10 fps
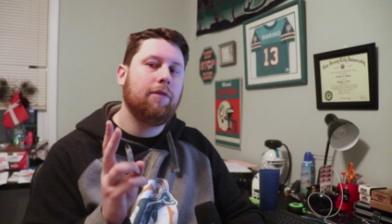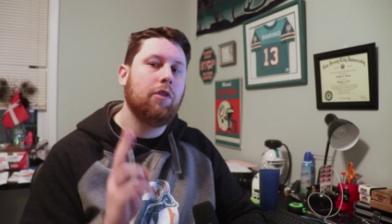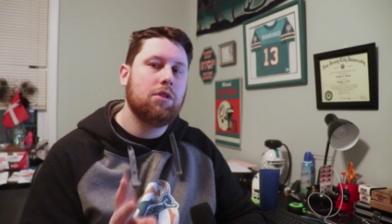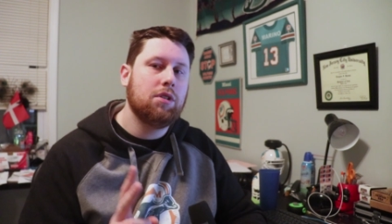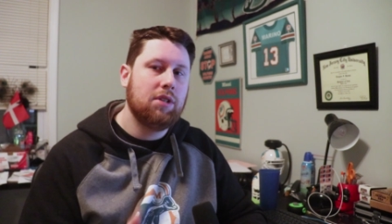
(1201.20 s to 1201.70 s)
the
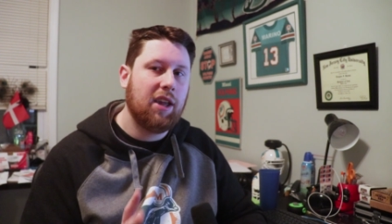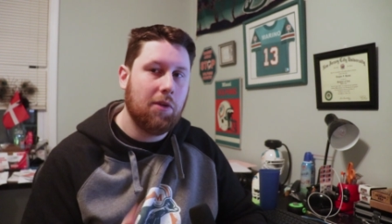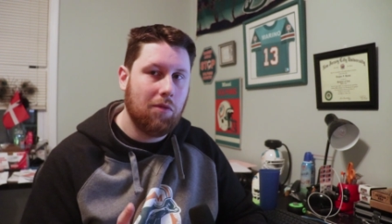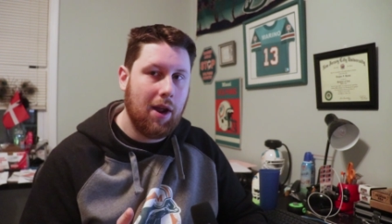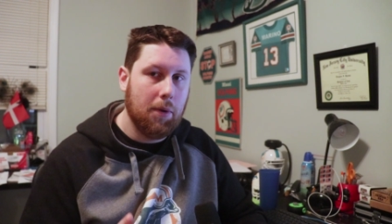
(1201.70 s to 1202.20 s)
first and
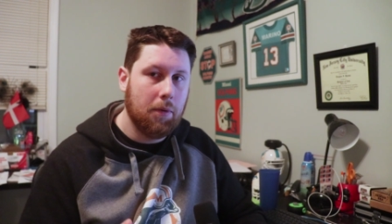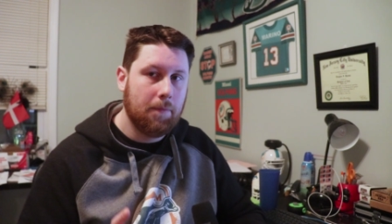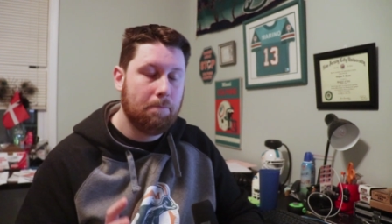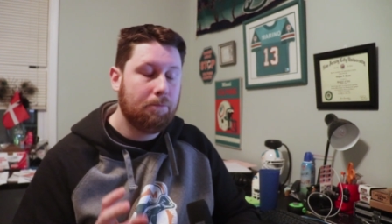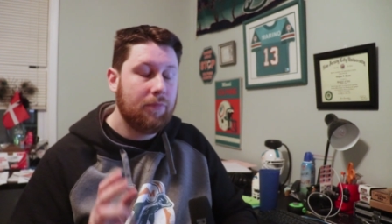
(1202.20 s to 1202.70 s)
second round.
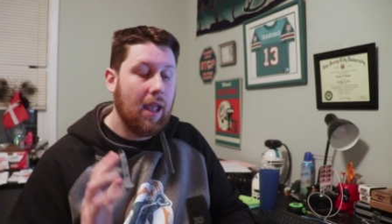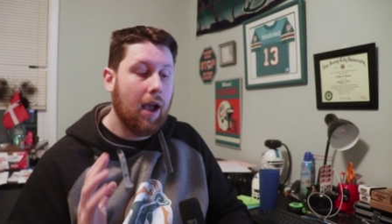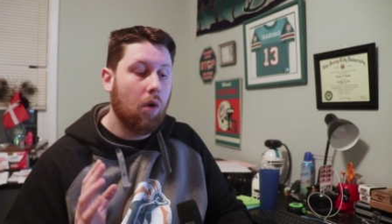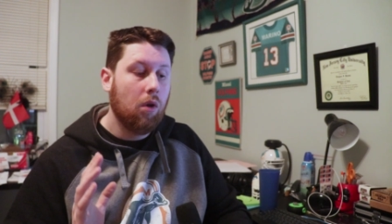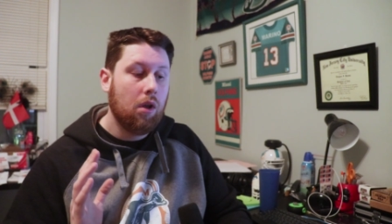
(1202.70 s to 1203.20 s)

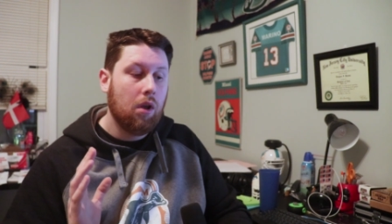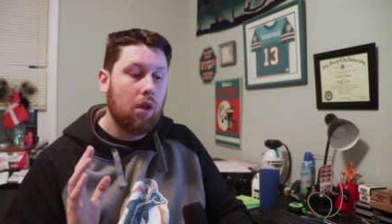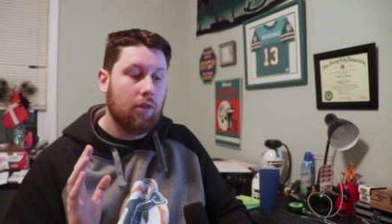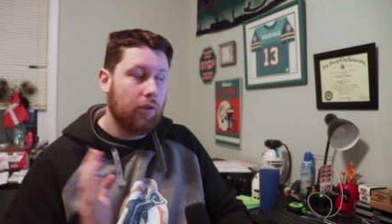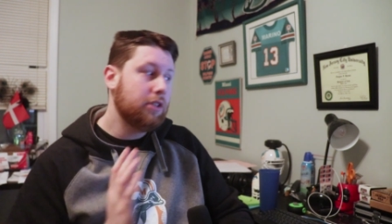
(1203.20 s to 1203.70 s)
Now,
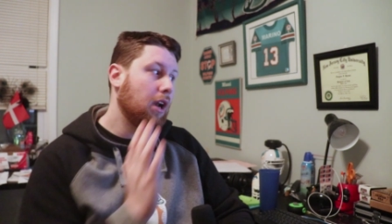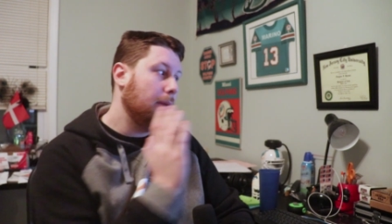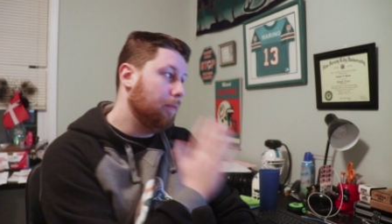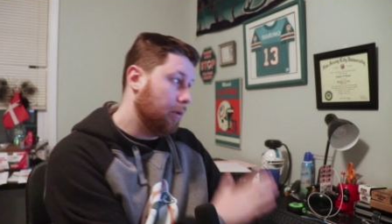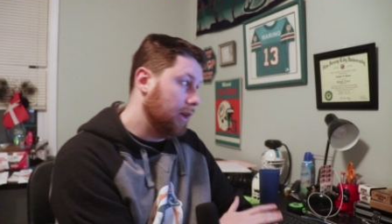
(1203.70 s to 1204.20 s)
the reason
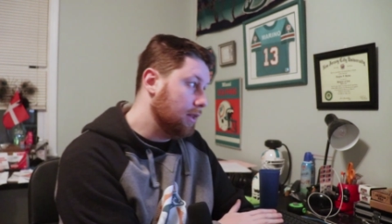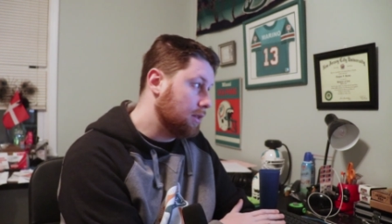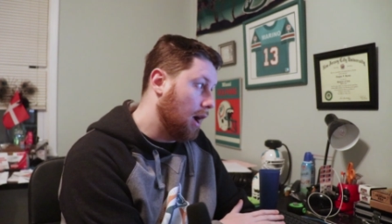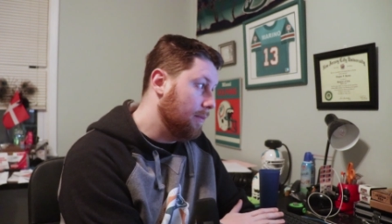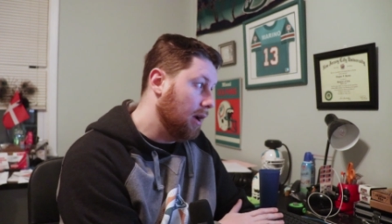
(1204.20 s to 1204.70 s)
I'm bringing
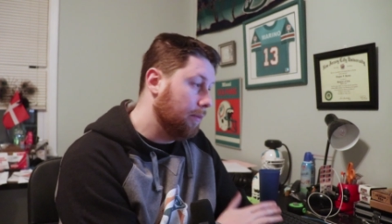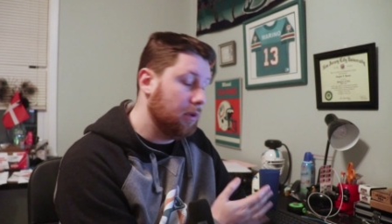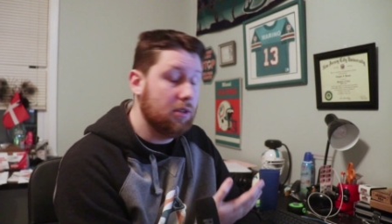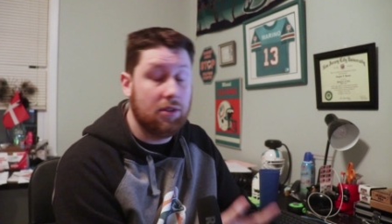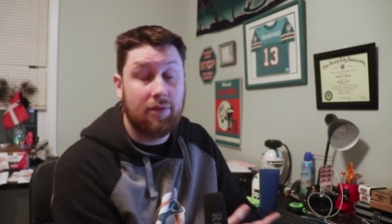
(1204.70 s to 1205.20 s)
this comment up
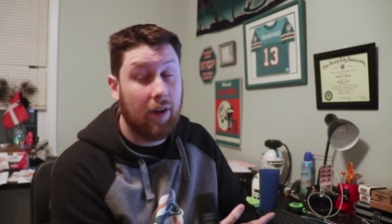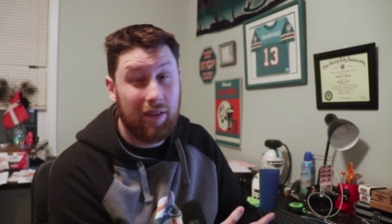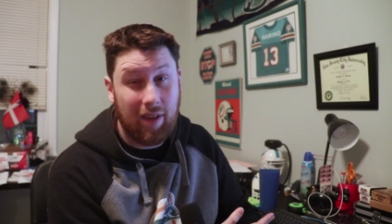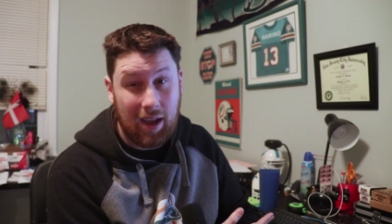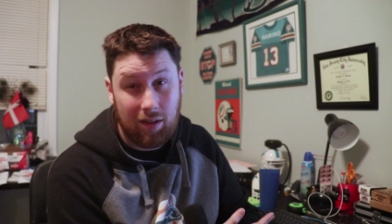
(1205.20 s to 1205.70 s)
because it's
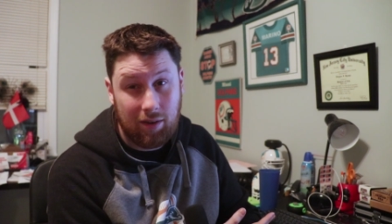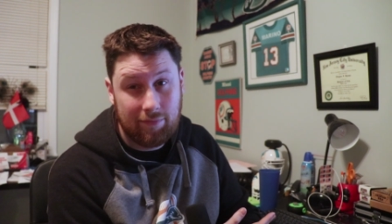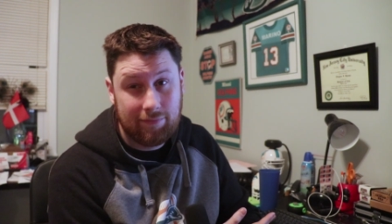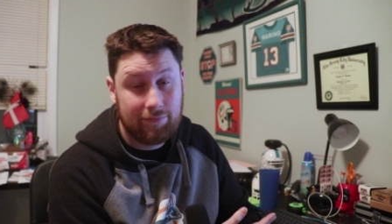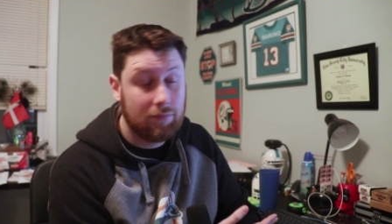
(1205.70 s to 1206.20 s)
very valid,
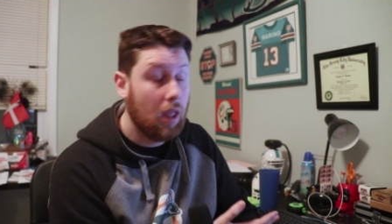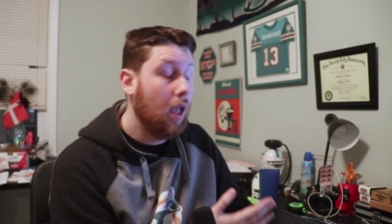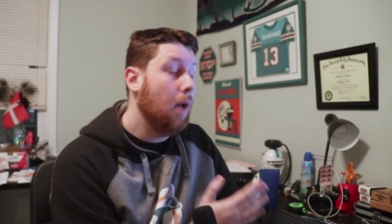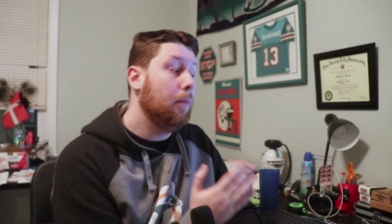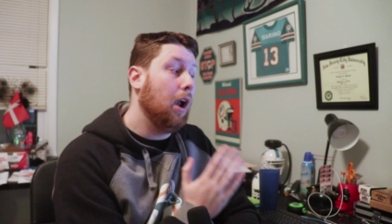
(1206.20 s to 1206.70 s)

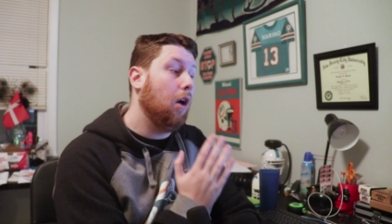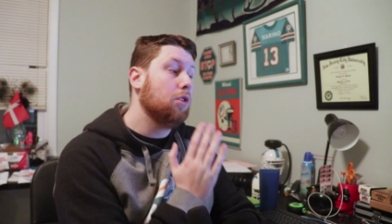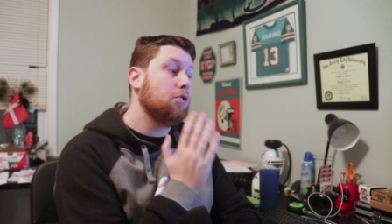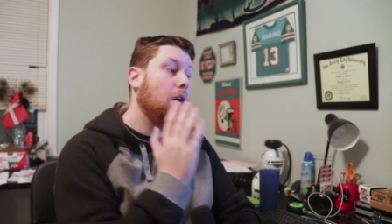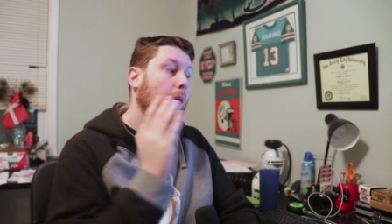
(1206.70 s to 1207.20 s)
but
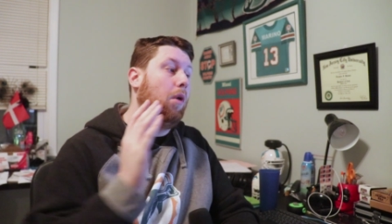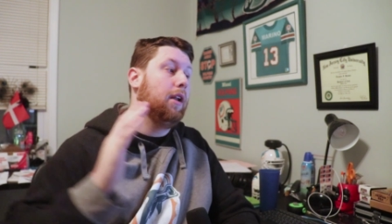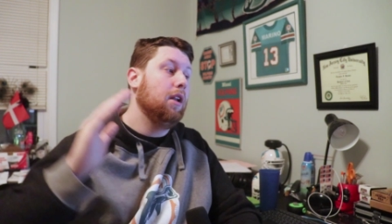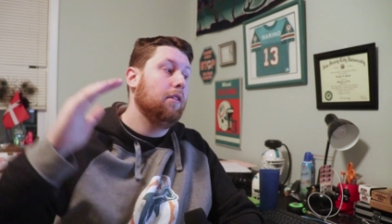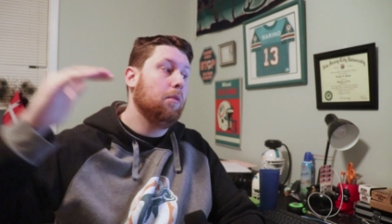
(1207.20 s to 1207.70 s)
also I
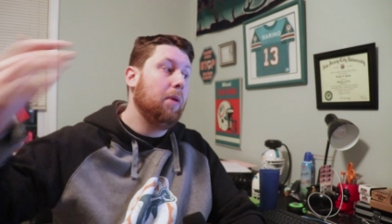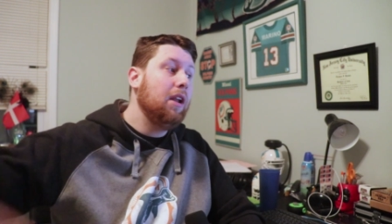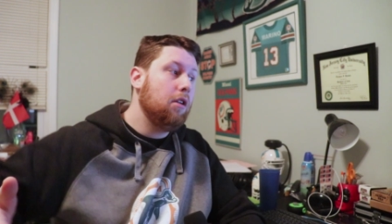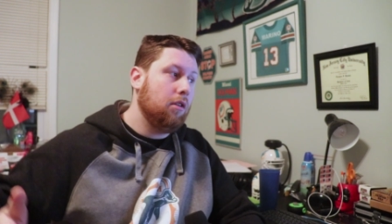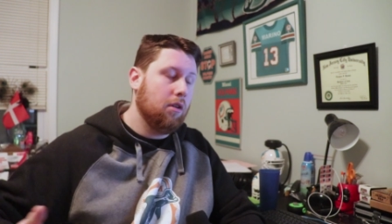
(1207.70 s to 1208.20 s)
want another
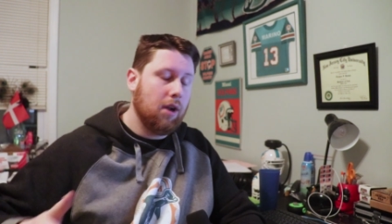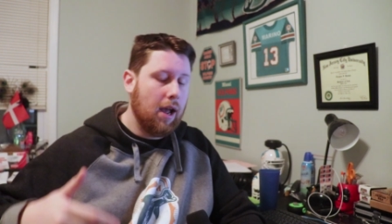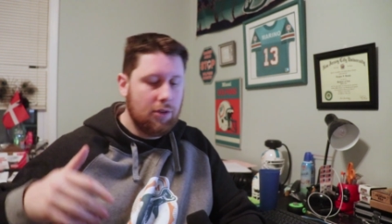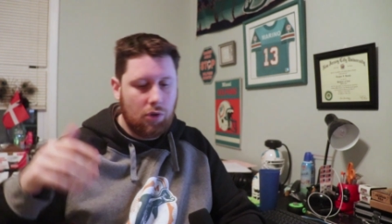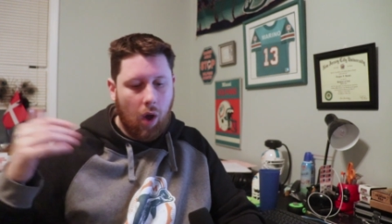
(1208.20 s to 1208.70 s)
opinion of your
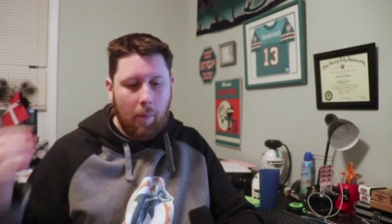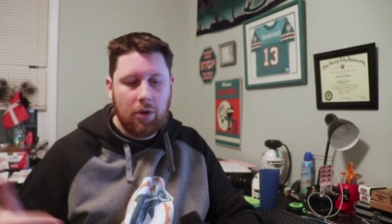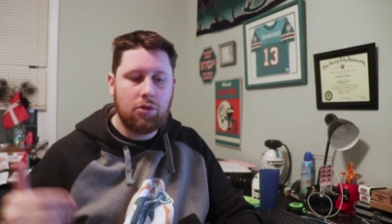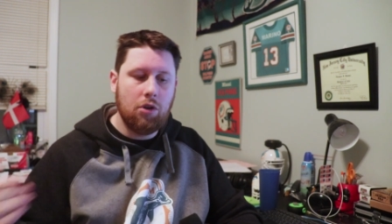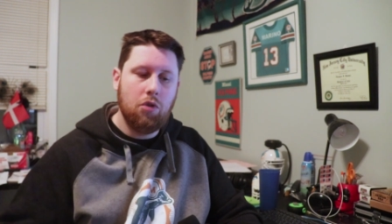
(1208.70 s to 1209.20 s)
guys. So I'm
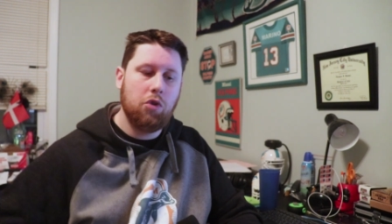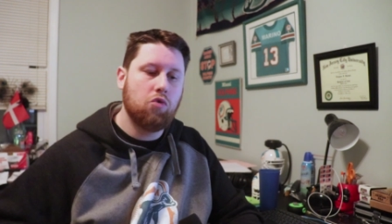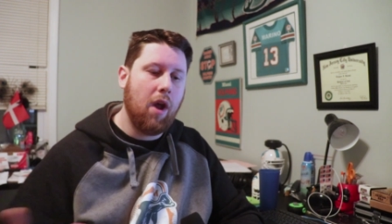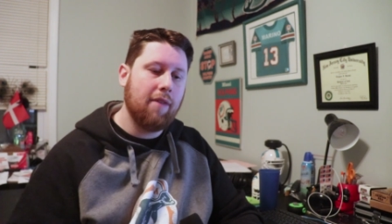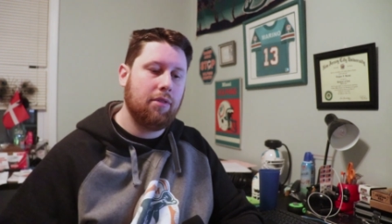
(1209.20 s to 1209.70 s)
going to start doing
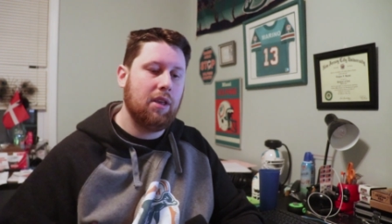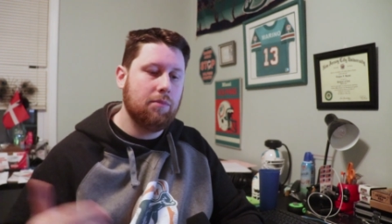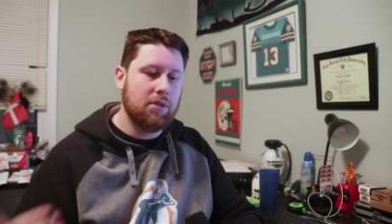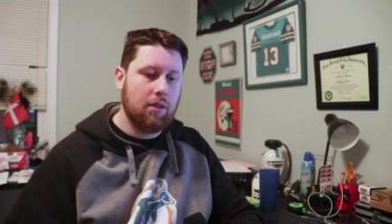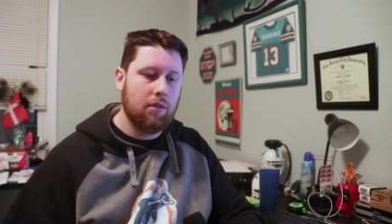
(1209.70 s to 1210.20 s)
draft
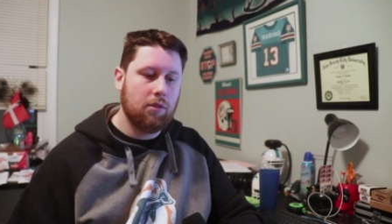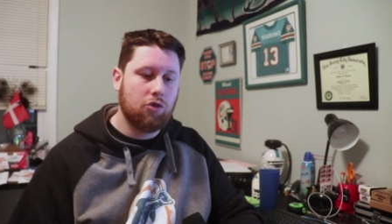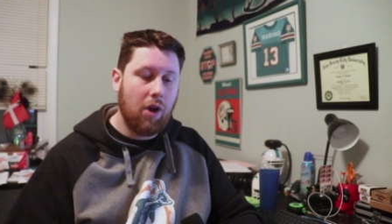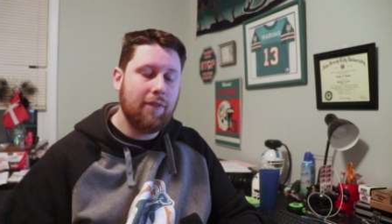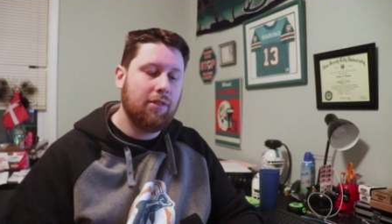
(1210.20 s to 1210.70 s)
themes,
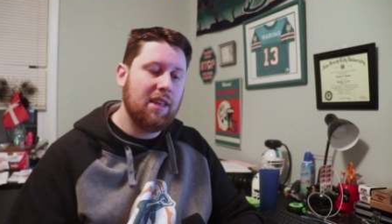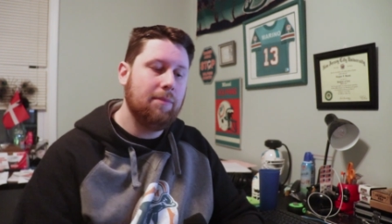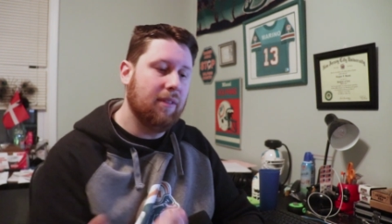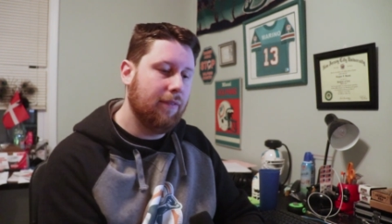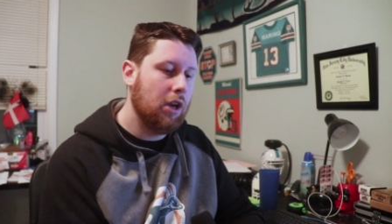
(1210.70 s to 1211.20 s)
draft
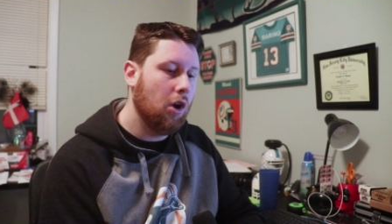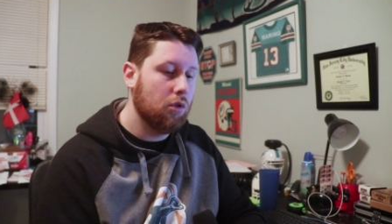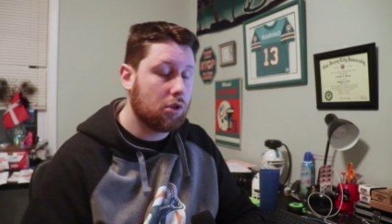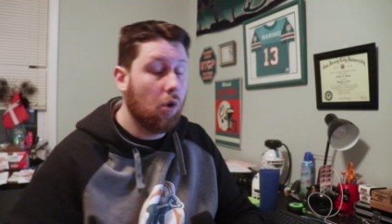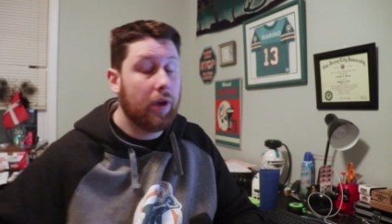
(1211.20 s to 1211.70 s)
themed
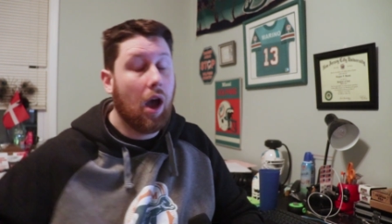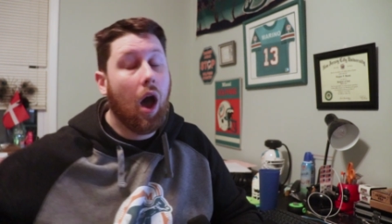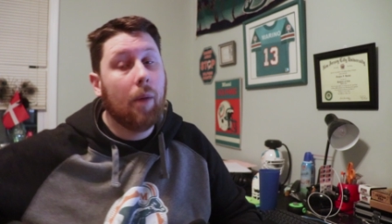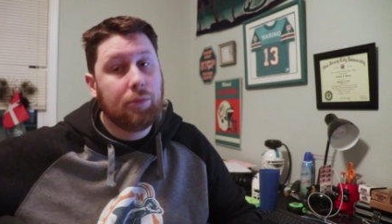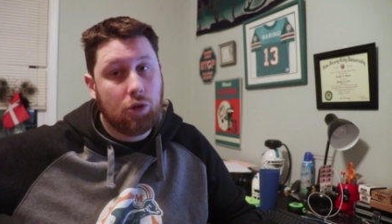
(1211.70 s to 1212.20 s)
videos going
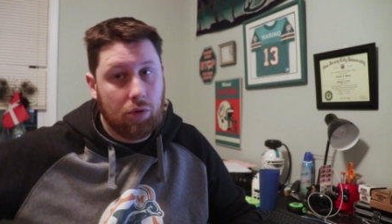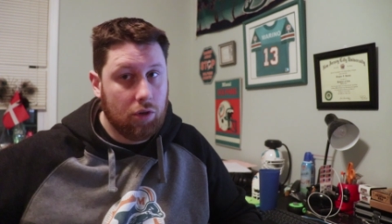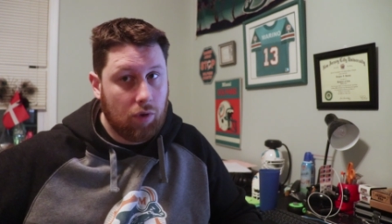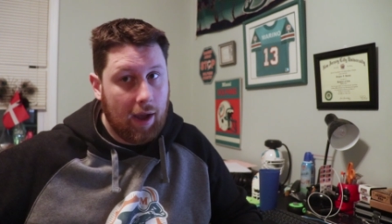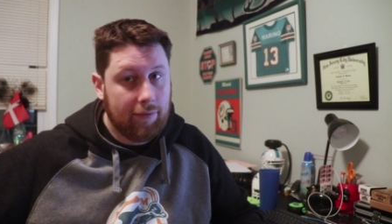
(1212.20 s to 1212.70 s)
up to
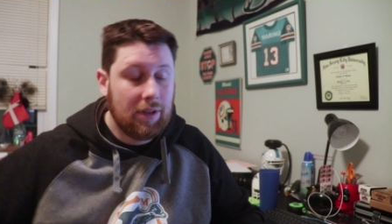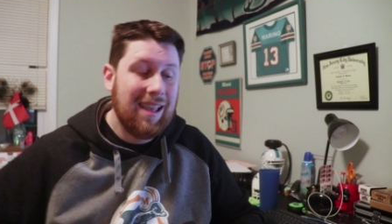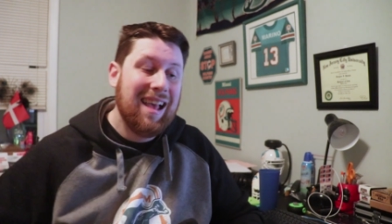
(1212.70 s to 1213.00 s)
the draft.